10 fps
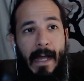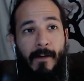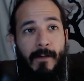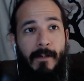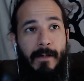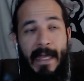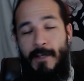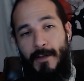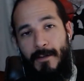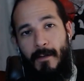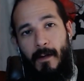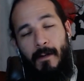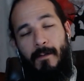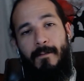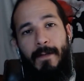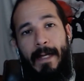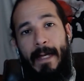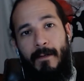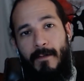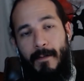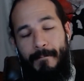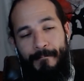outer edges of the galaxy.